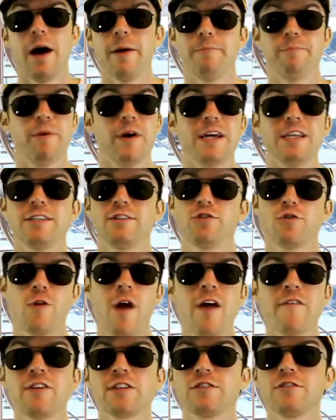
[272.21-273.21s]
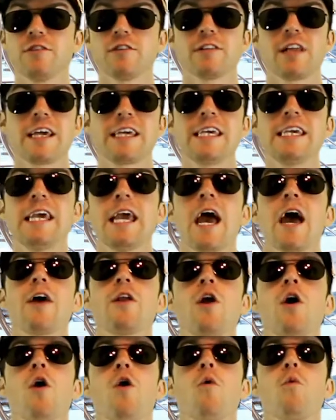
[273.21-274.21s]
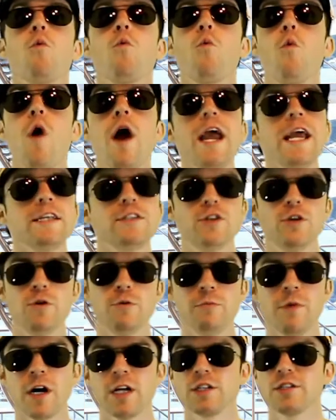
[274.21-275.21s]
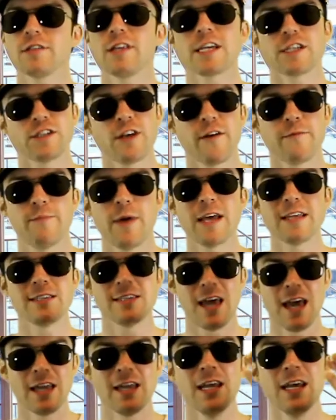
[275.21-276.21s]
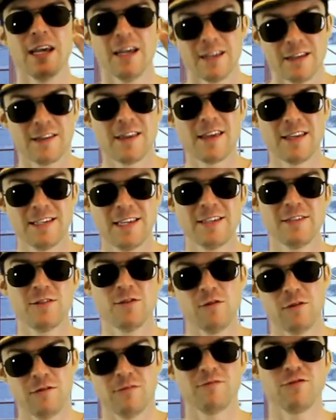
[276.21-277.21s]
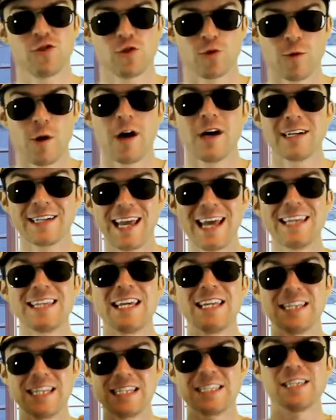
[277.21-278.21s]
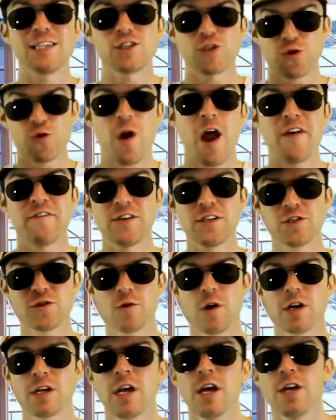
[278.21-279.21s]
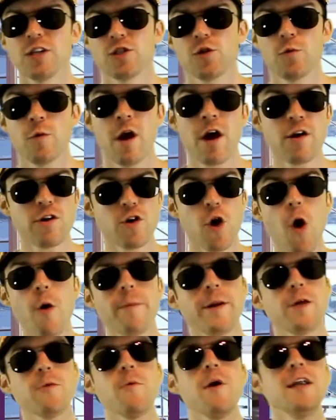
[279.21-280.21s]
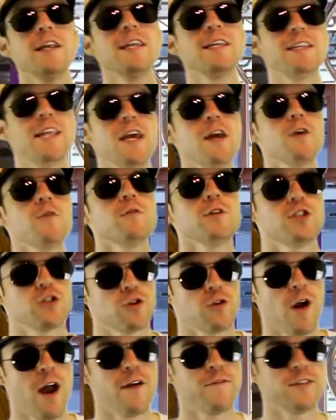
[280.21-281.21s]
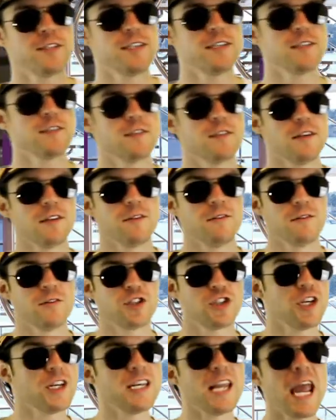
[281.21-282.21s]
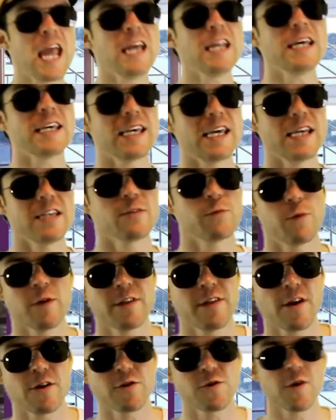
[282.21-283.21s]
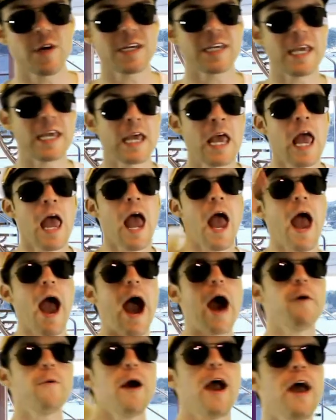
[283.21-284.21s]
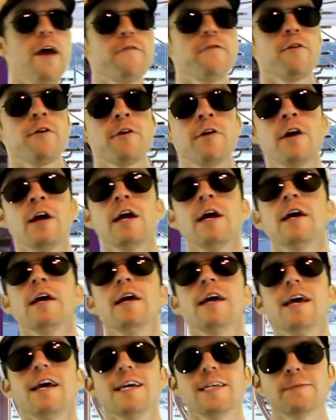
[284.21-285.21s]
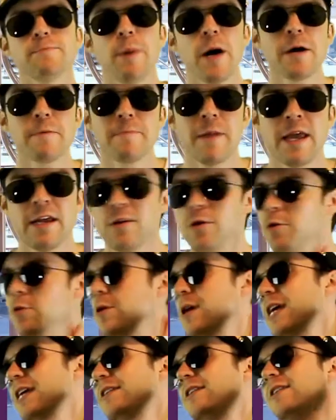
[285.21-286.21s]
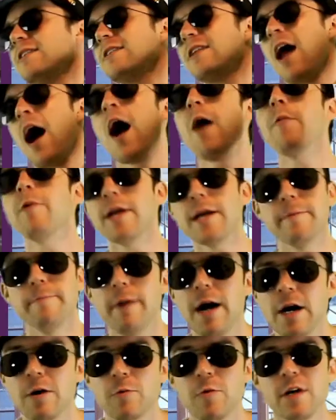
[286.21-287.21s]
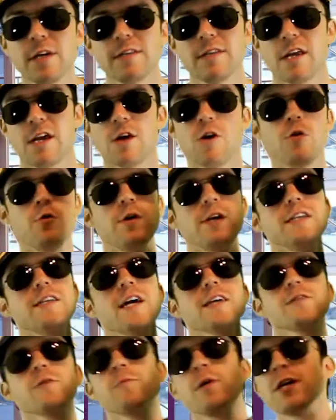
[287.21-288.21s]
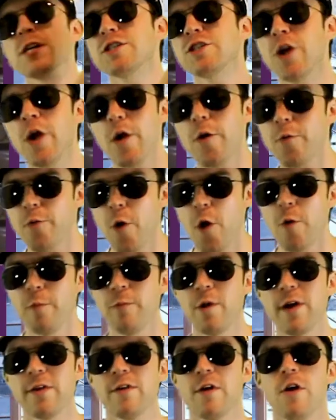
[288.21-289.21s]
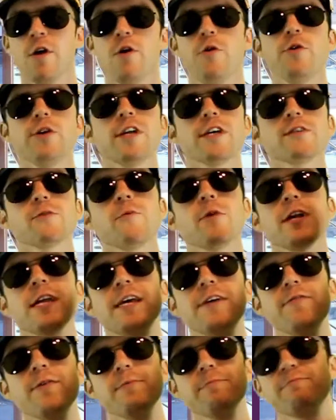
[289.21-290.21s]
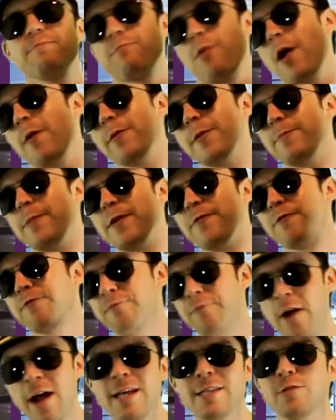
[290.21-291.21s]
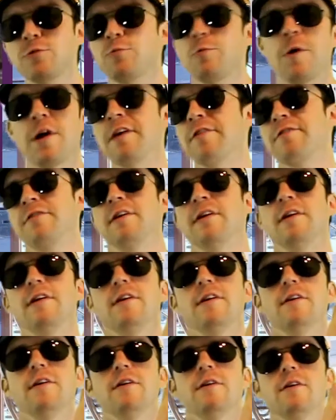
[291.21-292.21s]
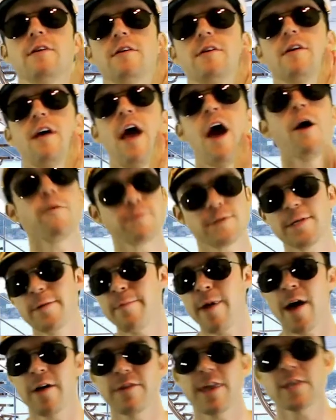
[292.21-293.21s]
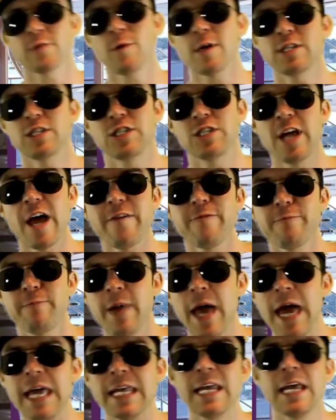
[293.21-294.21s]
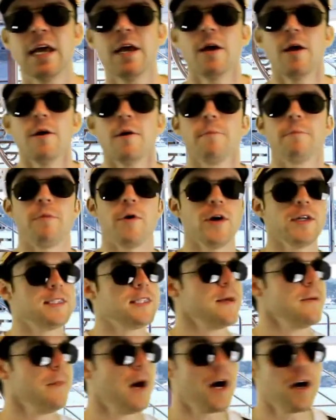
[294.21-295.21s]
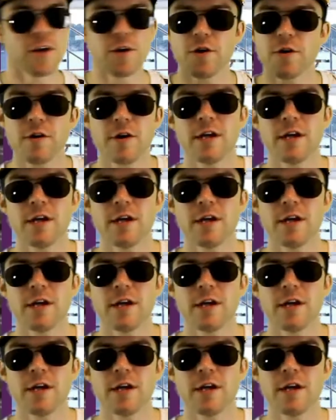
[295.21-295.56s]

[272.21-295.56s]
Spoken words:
But Travis looked like he had way too much. Like Chef Ben said, this isn't drunk, and then this is Travis drunk, to where nobody wanted to deal with Travis's shenanigans with their drinking. However, his bunkmate, who he did not want to bunk with, who he doesn't want to share a room with, who he doesn't want to even probably be friends with, helps him out. That's right, Chef Ben puts him on